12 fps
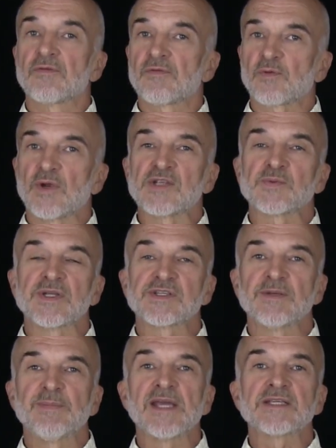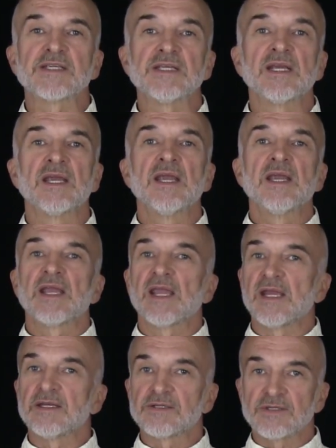François Sebesi,
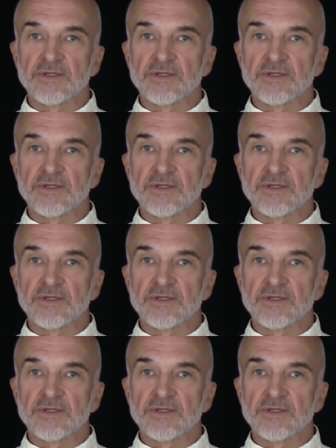and